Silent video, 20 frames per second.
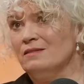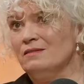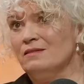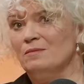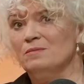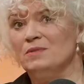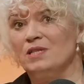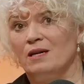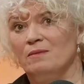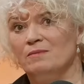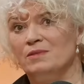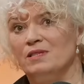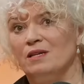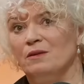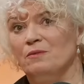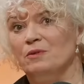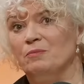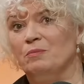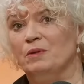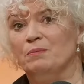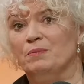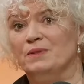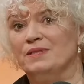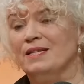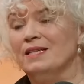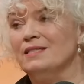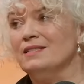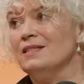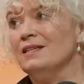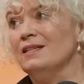sometimes they would be
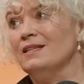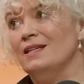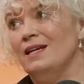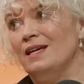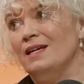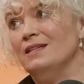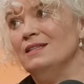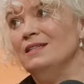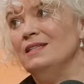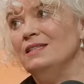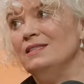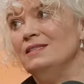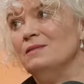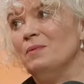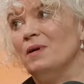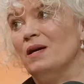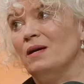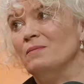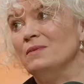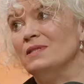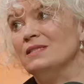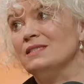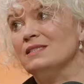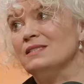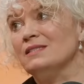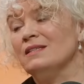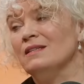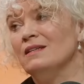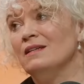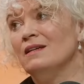presenting in A&E
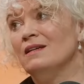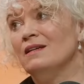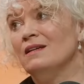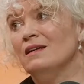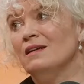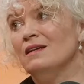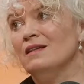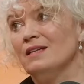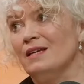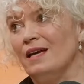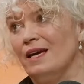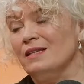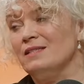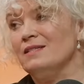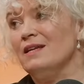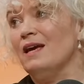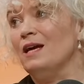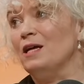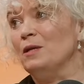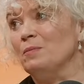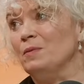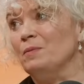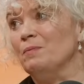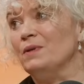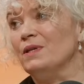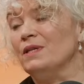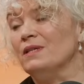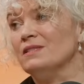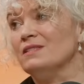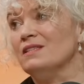departments to get help
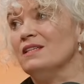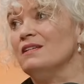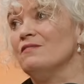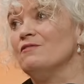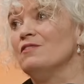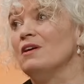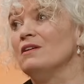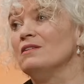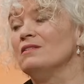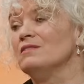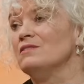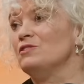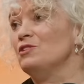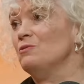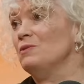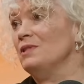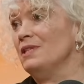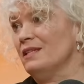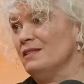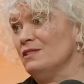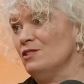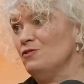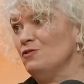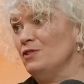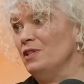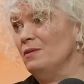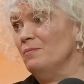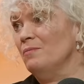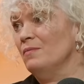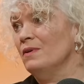because they'd have gone to an
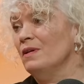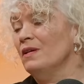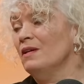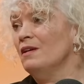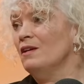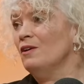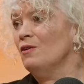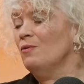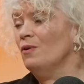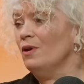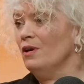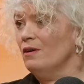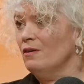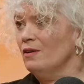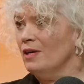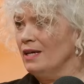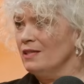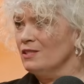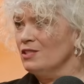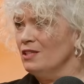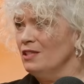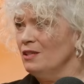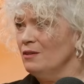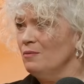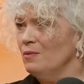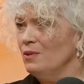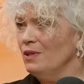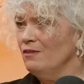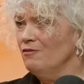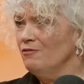extreme where actually
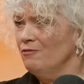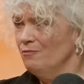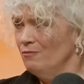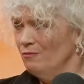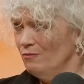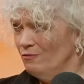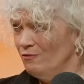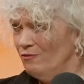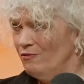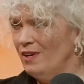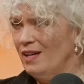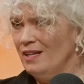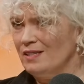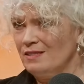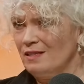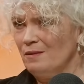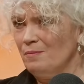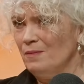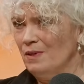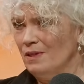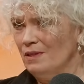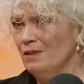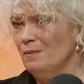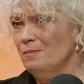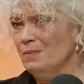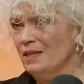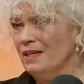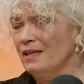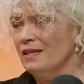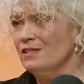we felt an
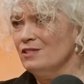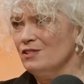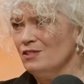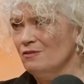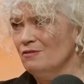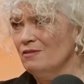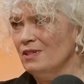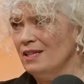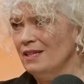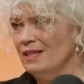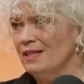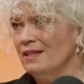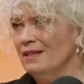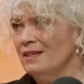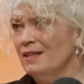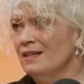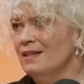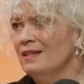obligation really